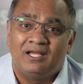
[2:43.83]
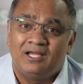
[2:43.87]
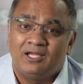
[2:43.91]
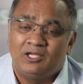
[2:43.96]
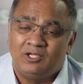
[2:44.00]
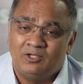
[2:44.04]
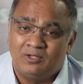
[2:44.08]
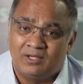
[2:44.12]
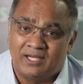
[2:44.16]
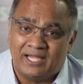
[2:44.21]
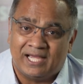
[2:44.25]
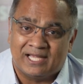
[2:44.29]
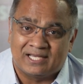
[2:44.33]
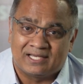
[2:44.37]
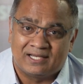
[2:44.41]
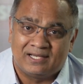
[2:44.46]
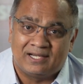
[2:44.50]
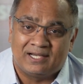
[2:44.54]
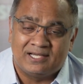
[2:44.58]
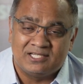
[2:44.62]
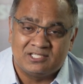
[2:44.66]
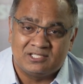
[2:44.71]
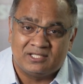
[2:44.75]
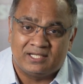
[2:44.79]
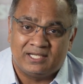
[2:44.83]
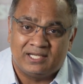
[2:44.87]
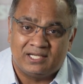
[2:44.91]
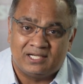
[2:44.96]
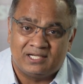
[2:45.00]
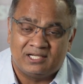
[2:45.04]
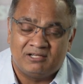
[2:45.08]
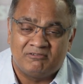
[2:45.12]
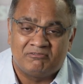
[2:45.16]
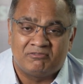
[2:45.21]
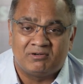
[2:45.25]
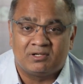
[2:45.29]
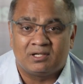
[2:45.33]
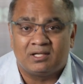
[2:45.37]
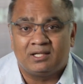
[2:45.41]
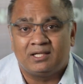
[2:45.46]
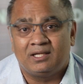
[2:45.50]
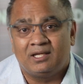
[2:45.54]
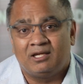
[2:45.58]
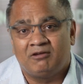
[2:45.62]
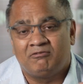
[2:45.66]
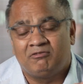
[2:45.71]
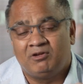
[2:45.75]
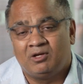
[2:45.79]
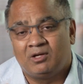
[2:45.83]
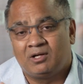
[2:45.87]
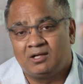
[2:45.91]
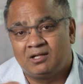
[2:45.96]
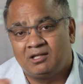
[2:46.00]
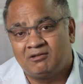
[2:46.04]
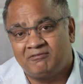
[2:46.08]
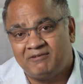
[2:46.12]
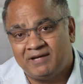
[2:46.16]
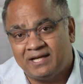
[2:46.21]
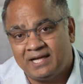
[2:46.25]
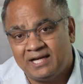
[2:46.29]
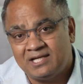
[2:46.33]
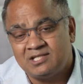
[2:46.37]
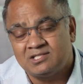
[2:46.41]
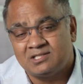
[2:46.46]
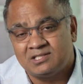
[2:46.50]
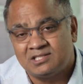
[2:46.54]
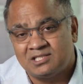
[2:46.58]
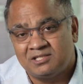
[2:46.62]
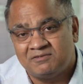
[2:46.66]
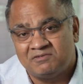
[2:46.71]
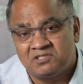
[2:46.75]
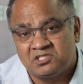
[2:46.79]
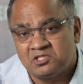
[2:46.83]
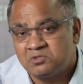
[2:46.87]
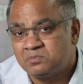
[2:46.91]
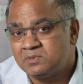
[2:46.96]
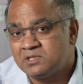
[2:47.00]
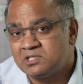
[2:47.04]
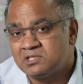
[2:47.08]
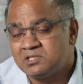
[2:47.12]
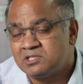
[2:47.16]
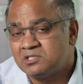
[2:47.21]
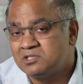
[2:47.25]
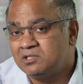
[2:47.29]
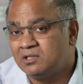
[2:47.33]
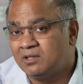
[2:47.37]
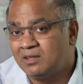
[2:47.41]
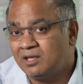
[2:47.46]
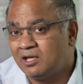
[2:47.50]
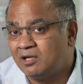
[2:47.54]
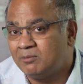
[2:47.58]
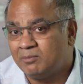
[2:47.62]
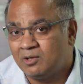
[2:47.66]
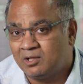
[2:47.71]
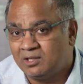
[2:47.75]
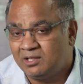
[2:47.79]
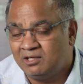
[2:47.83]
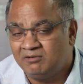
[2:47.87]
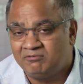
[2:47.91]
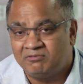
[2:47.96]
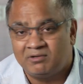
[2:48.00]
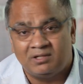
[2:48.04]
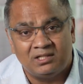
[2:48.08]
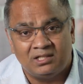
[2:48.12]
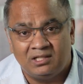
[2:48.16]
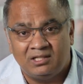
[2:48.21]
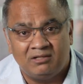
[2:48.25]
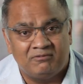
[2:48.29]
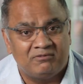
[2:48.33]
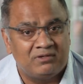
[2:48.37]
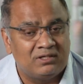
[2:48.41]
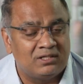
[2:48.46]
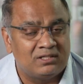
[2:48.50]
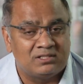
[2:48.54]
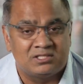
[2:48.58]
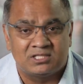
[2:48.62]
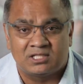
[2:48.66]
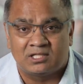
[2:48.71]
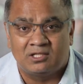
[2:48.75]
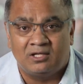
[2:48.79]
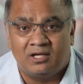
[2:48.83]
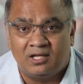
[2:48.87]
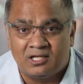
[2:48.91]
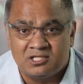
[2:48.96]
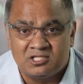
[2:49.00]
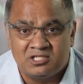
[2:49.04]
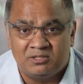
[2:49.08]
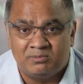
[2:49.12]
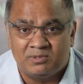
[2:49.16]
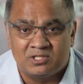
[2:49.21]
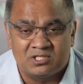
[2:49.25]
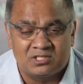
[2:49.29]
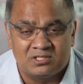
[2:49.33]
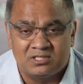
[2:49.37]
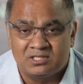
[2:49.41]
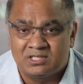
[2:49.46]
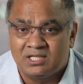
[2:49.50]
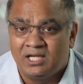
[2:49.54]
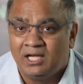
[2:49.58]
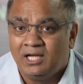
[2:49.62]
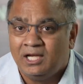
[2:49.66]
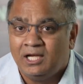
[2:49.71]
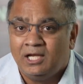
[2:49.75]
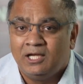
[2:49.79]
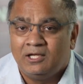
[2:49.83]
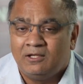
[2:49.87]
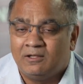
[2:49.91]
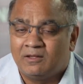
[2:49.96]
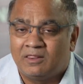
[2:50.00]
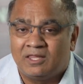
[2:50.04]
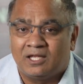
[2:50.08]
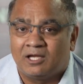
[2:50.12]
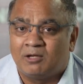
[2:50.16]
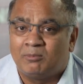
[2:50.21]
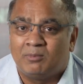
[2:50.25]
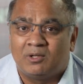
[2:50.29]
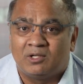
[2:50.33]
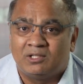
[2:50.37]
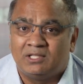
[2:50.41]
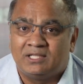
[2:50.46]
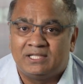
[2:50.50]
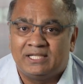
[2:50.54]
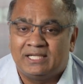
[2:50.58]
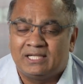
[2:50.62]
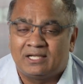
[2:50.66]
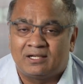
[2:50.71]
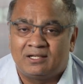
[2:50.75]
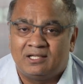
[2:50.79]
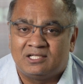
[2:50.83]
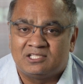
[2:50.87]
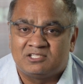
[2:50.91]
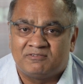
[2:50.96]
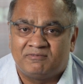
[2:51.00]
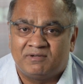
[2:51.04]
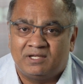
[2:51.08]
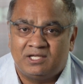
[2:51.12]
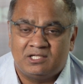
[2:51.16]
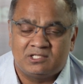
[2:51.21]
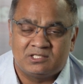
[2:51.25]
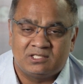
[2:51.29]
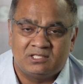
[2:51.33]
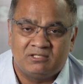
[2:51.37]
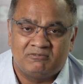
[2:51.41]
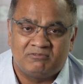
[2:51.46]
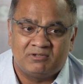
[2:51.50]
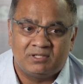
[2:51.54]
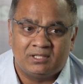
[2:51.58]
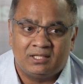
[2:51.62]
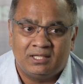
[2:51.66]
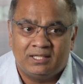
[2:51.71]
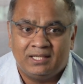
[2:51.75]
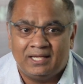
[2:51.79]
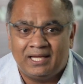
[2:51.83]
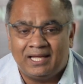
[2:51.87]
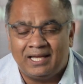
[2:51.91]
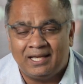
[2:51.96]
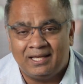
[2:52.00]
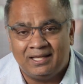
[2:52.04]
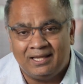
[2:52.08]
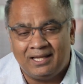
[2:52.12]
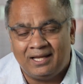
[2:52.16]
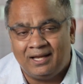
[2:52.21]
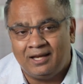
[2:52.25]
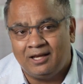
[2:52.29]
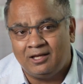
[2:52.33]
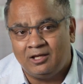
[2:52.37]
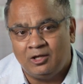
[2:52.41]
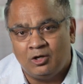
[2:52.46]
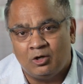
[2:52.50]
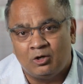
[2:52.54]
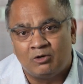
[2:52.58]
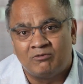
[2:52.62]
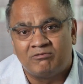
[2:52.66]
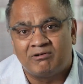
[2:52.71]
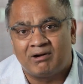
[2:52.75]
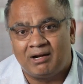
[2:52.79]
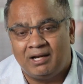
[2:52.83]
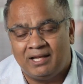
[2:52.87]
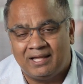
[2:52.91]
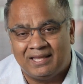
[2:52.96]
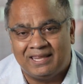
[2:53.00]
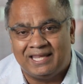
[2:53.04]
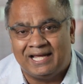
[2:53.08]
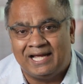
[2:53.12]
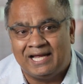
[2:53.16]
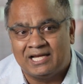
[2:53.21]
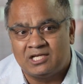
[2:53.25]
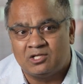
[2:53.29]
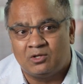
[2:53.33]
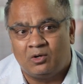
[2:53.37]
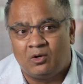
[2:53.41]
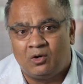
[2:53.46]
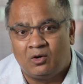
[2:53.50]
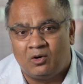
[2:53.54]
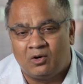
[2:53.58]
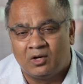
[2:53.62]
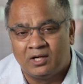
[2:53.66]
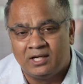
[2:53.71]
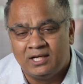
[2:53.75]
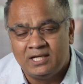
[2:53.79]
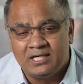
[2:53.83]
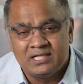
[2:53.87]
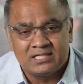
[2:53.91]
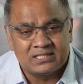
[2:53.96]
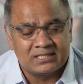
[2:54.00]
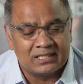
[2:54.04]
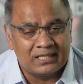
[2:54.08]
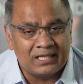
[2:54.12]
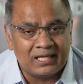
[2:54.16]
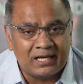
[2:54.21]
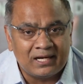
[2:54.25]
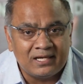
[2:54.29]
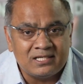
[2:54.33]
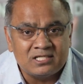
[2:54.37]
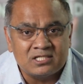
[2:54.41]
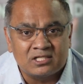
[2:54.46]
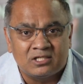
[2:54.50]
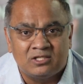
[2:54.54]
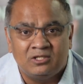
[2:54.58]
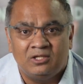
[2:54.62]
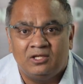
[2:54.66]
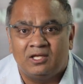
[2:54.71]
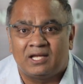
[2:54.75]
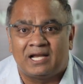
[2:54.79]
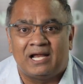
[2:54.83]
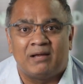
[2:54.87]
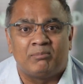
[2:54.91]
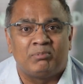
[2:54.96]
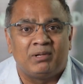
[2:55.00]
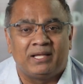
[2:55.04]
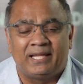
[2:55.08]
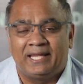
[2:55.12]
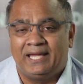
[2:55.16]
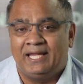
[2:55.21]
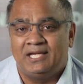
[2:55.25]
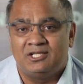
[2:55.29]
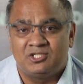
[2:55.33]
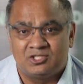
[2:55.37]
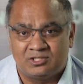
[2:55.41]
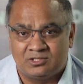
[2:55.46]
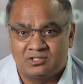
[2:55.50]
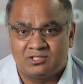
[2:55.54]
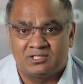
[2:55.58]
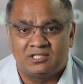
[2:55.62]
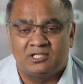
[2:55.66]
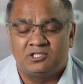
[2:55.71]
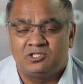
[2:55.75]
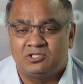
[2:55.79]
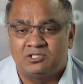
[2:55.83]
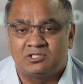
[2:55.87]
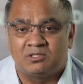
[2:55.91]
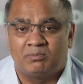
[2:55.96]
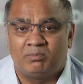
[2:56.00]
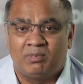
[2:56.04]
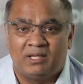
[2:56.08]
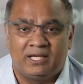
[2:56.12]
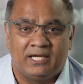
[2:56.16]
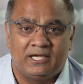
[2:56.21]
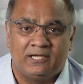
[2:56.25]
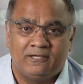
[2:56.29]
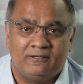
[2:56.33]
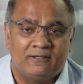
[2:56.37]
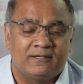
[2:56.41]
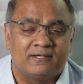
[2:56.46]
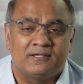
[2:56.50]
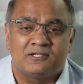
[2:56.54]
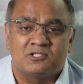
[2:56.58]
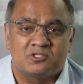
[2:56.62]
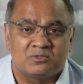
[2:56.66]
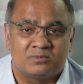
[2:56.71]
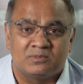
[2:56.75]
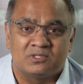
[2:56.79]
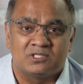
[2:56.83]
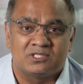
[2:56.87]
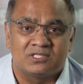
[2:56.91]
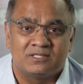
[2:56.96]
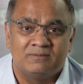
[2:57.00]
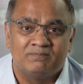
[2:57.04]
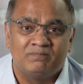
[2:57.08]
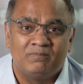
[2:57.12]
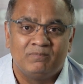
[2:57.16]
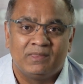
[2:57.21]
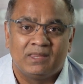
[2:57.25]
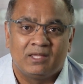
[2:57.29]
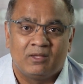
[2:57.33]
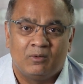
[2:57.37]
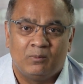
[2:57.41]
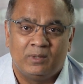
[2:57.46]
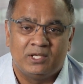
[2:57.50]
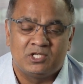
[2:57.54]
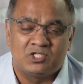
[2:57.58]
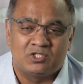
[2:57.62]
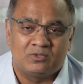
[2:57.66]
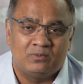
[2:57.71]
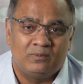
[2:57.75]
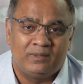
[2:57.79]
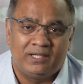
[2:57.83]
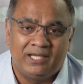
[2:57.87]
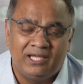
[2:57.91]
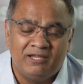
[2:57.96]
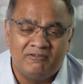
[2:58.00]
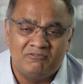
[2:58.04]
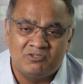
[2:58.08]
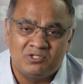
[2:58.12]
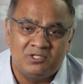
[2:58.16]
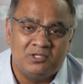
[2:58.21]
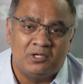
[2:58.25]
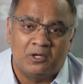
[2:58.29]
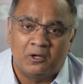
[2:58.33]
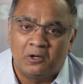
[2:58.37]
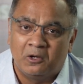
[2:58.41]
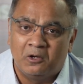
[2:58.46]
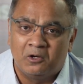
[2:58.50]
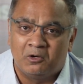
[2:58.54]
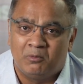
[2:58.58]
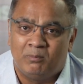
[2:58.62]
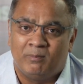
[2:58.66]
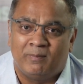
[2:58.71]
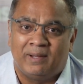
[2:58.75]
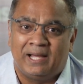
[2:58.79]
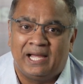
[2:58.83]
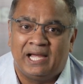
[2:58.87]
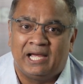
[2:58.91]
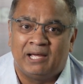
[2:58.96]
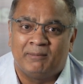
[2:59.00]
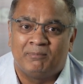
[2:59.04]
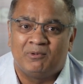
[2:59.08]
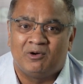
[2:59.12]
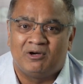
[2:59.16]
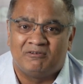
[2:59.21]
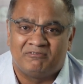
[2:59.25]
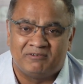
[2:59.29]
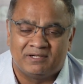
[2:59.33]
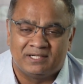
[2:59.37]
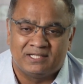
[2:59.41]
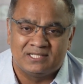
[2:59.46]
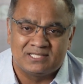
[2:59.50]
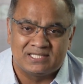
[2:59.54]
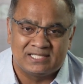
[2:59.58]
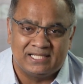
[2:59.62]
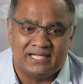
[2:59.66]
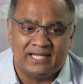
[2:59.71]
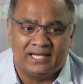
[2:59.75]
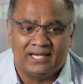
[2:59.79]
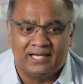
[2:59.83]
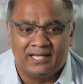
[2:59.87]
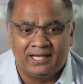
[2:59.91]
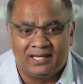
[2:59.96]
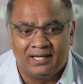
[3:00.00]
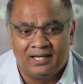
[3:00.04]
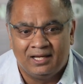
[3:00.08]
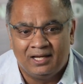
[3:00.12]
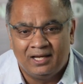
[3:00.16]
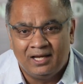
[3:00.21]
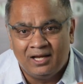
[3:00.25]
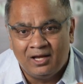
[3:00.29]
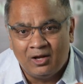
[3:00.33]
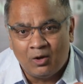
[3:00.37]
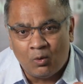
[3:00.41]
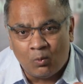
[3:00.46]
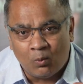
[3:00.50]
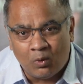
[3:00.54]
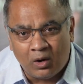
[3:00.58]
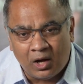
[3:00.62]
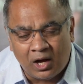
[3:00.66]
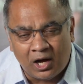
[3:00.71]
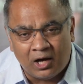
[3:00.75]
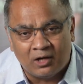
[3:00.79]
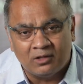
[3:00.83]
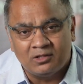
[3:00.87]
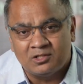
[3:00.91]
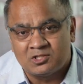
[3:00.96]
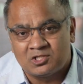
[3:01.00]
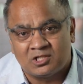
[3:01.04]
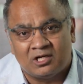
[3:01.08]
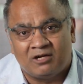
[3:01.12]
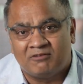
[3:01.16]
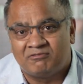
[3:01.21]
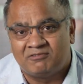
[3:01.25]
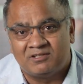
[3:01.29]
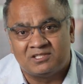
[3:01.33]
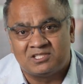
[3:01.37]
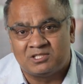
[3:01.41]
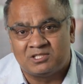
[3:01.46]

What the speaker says: you categorize your data differently. If you're in the financial services business, you think about it differently. If you're in a technology business, you think about the data classification differently. And then you overlay that on the risk to your applications that you supply to your customers, which gives you a good map of understanding how the software